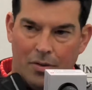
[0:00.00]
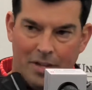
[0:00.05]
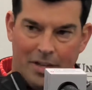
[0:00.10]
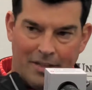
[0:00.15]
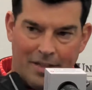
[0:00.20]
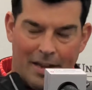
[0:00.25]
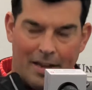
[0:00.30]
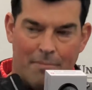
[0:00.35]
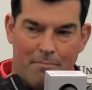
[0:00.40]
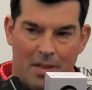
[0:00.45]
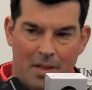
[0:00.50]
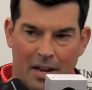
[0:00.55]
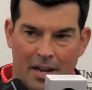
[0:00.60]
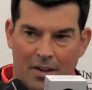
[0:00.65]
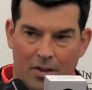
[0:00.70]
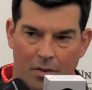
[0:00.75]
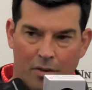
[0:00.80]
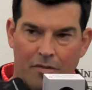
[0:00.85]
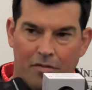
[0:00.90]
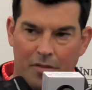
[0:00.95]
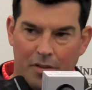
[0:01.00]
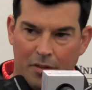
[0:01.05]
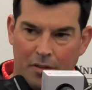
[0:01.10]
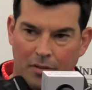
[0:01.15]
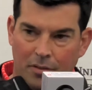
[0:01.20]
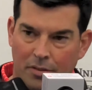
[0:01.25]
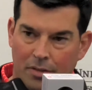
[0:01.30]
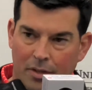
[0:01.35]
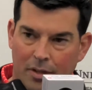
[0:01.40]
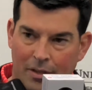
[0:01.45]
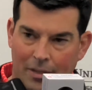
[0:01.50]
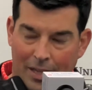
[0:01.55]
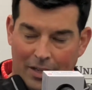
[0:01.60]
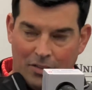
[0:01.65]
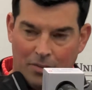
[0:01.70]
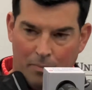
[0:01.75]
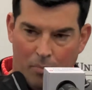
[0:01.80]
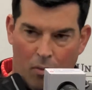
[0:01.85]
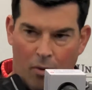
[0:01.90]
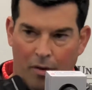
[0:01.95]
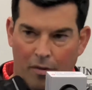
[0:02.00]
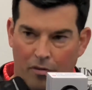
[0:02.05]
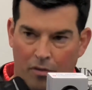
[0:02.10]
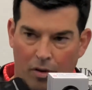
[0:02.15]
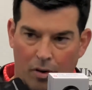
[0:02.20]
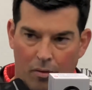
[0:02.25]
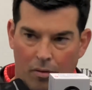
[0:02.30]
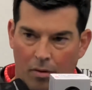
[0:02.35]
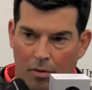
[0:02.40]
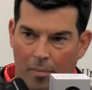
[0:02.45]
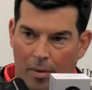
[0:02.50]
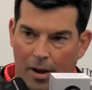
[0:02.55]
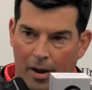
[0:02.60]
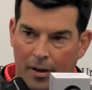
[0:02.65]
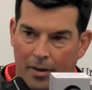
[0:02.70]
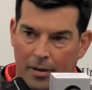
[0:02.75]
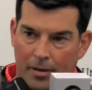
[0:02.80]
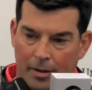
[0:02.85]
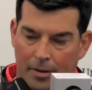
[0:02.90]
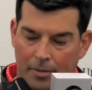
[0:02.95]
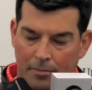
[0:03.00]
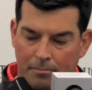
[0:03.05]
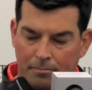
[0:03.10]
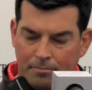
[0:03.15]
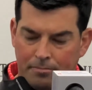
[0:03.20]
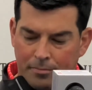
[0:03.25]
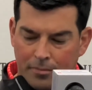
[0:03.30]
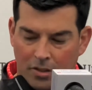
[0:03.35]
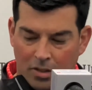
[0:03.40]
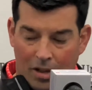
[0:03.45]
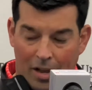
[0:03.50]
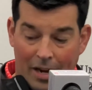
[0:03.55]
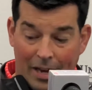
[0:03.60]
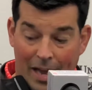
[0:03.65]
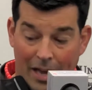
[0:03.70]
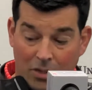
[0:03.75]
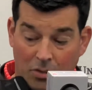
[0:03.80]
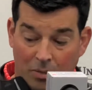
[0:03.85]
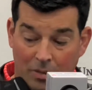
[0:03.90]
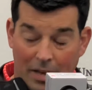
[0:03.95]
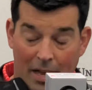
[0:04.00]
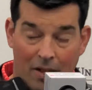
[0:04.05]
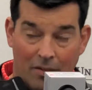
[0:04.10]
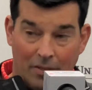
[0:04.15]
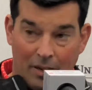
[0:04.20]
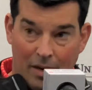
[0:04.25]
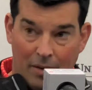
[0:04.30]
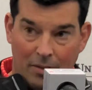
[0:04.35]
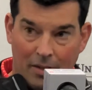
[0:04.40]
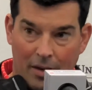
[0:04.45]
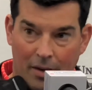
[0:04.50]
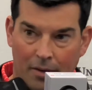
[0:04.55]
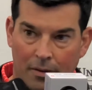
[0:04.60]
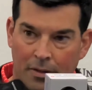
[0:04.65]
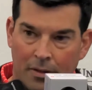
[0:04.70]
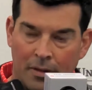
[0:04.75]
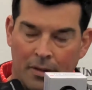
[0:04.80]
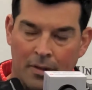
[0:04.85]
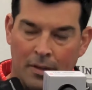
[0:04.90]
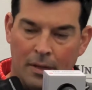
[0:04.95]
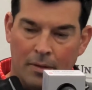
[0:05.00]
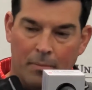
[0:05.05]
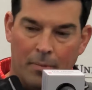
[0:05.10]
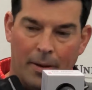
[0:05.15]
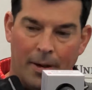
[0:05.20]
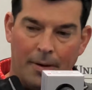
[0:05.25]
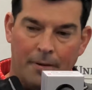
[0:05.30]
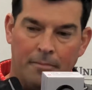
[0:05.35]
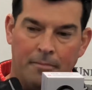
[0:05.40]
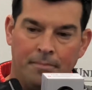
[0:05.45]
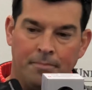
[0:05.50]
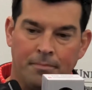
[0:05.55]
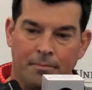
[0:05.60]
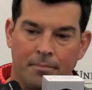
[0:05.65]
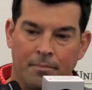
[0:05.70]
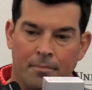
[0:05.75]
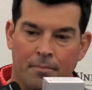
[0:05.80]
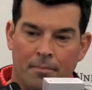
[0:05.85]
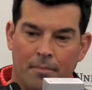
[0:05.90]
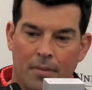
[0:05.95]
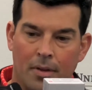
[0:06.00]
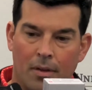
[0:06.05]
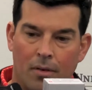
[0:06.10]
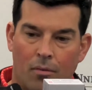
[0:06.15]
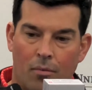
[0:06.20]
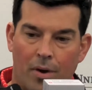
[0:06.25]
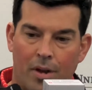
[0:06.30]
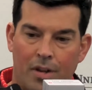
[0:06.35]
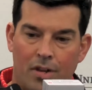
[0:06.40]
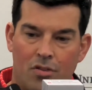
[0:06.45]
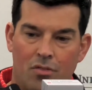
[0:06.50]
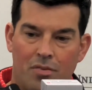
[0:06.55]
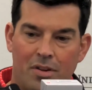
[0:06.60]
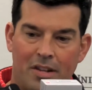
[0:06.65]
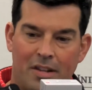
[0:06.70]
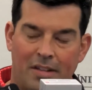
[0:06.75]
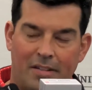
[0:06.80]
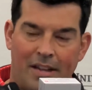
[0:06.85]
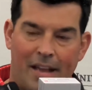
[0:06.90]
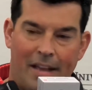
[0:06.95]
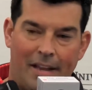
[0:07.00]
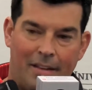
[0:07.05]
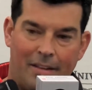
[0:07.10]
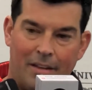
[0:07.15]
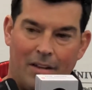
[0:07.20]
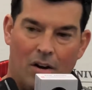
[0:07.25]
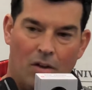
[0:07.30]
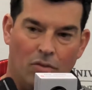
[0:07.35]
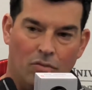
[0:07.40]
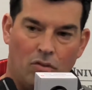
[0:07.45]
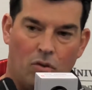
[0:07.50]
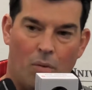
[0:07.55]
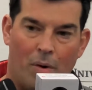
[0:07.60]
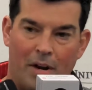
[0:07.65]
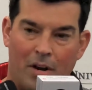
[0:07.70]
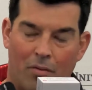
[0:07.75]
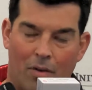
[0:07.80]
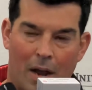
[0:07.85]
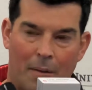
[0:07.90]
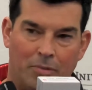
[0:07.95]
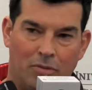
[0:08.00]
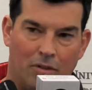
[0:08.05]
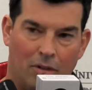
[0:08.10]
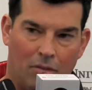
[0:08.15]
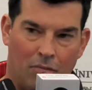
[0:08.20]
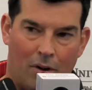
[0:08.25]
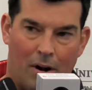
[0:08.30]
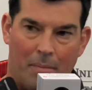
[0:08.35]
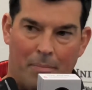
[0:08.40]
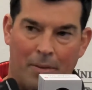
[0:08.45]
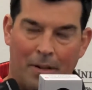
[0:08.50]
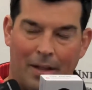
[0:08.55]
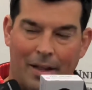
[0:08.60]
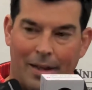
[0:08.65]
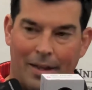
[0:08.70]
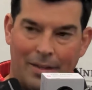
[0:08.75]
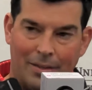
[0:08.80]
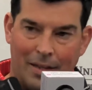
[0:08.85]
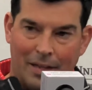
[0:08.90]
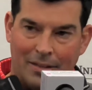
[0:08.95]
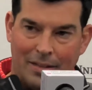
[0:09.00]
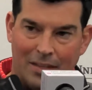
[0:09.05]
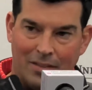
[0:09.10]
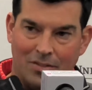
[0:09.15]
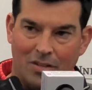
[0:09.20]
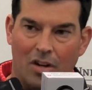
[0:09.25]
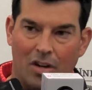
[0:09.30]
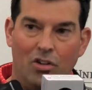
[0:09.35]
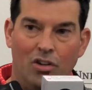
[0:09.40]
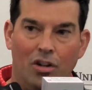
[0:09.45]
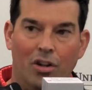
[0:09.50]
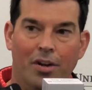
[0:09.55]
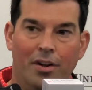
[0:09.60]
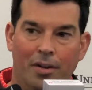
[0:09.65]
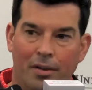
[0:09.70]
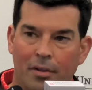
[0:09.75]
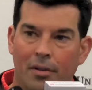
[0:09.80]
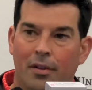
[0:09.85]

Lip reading: You know, he can take a meeting to a field. That's important for a quarterback. There's a lot of guys who are talented out there, but when you need to take, you know, 20 reps to run a play, that's not good.